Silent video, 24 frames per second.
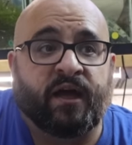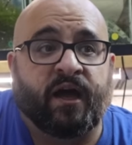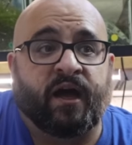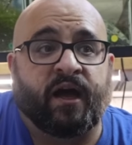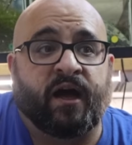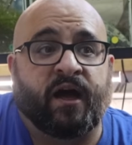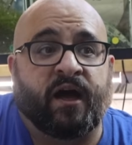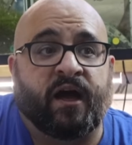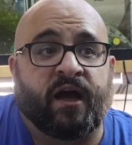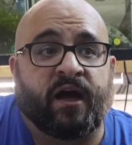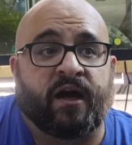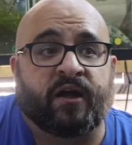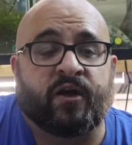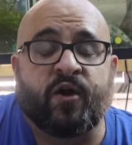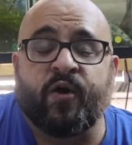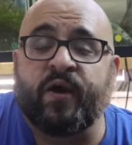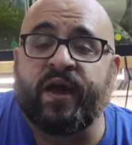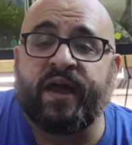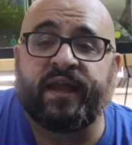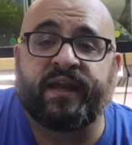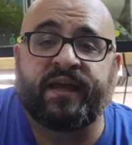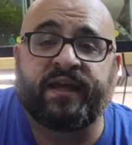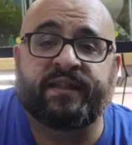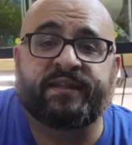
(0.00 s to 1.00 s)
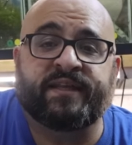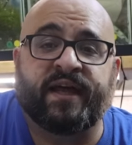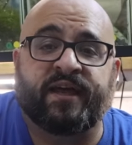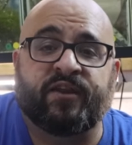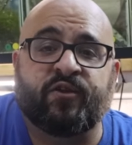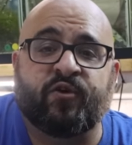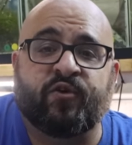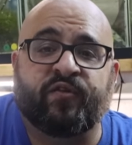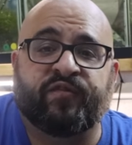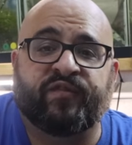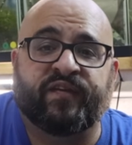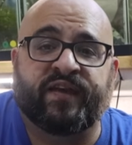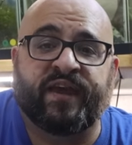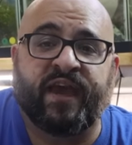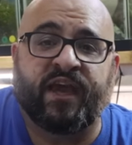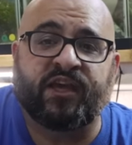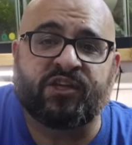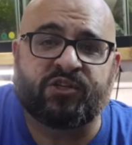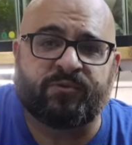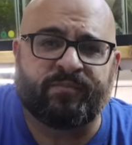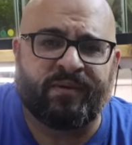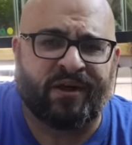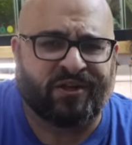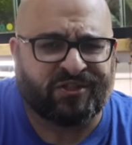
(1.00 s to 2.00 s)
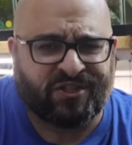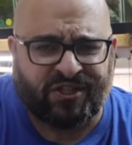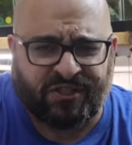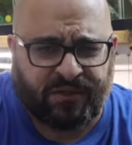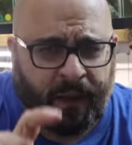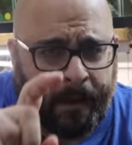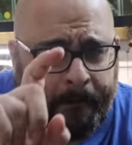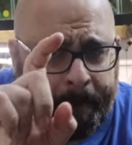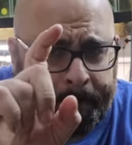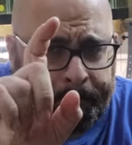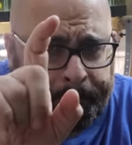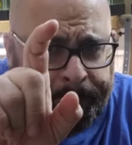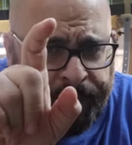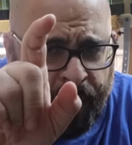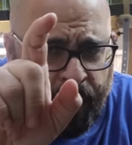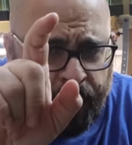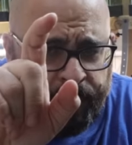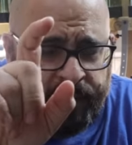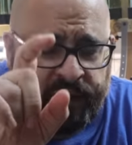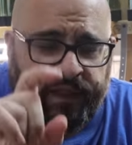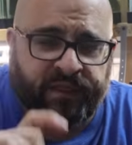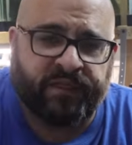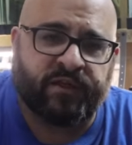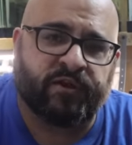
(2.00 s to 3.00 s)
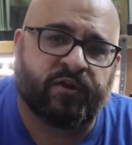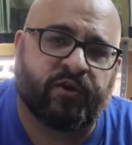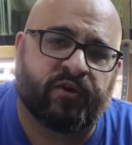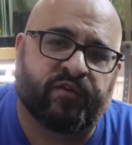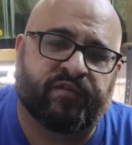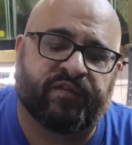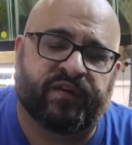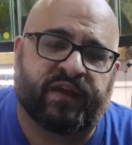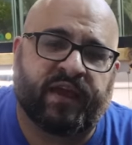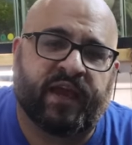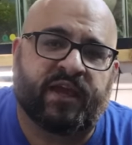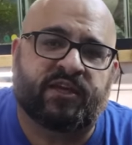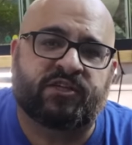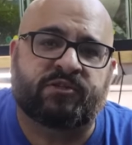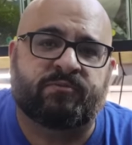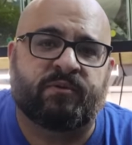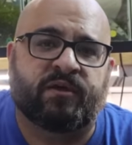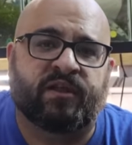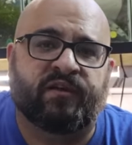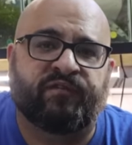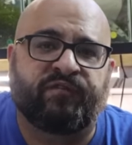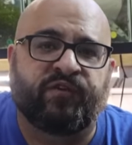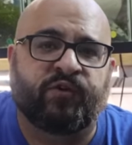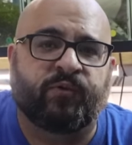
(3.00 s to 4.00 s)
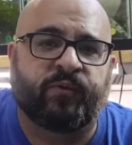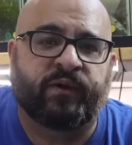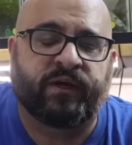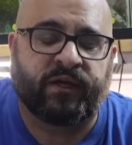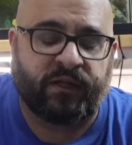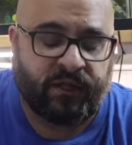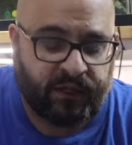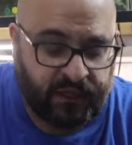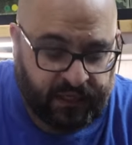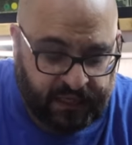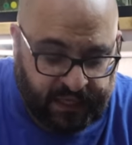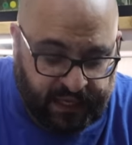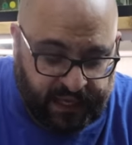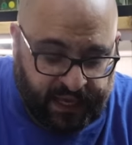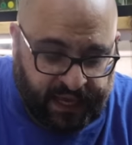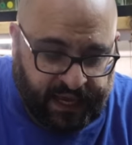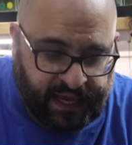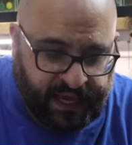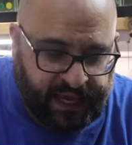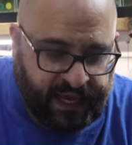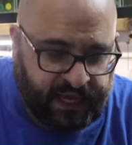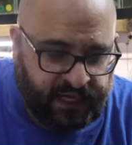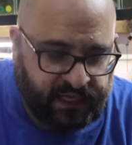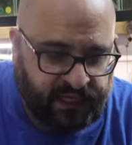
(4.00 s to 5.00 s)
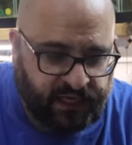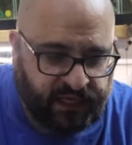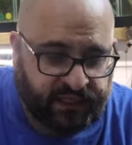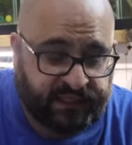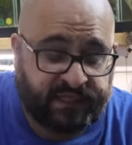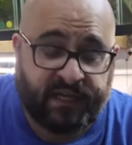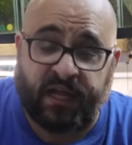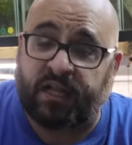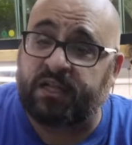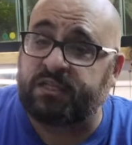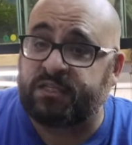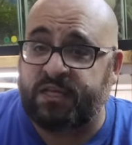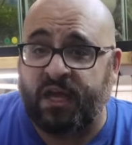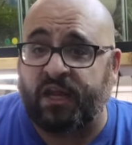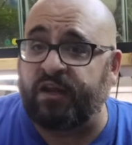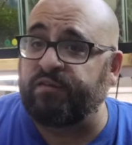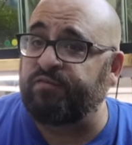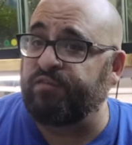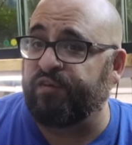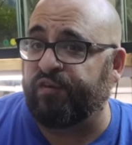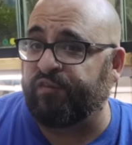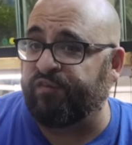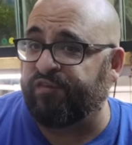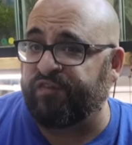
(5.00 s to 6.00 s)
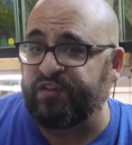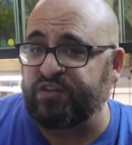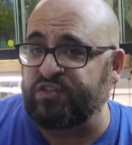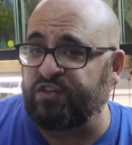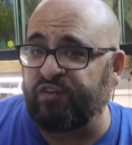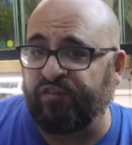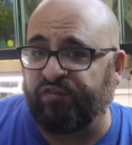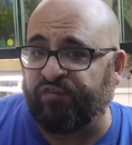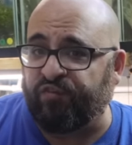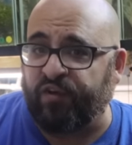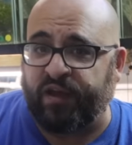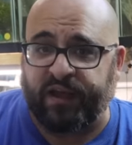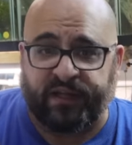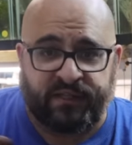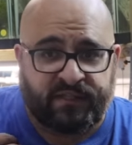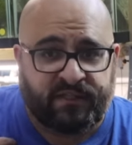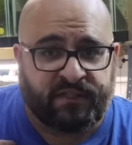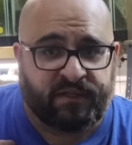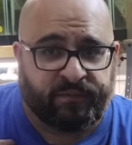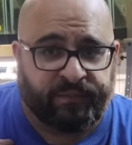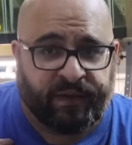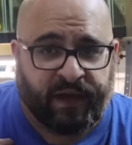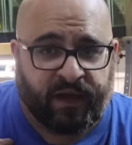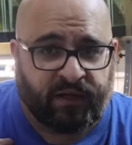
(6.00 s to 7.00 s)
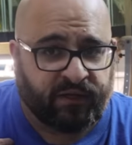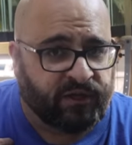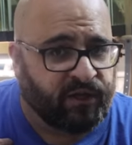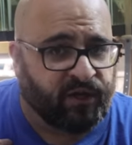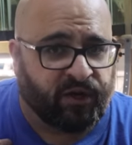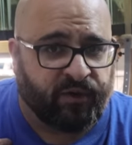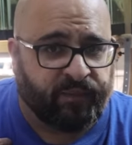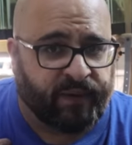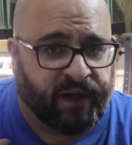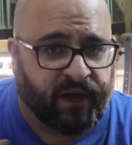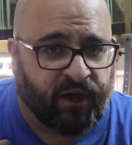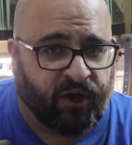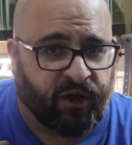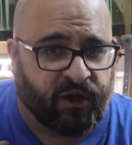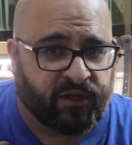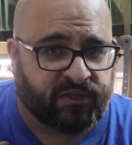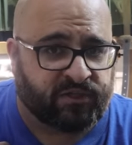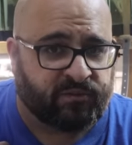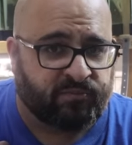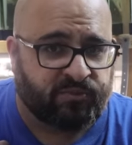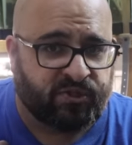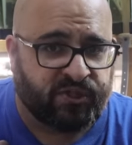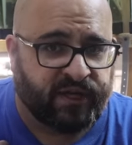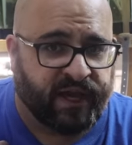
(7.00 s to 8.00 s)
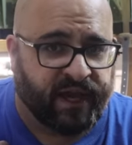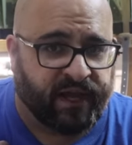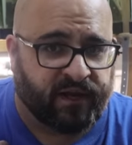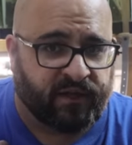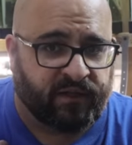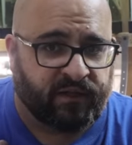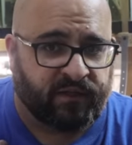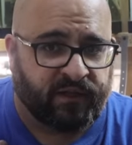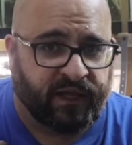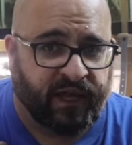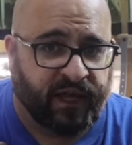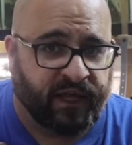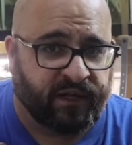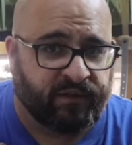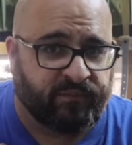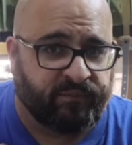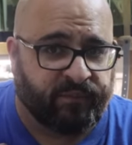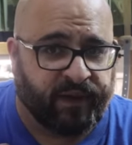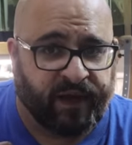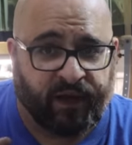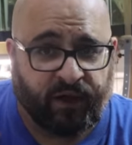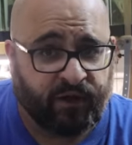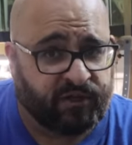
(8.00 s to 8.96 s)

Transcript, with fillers: Go ahead and hit that notification bell, just boop, the notification bell if you will. And tell 10 of your fishy friends about, you know, my awesome channel and my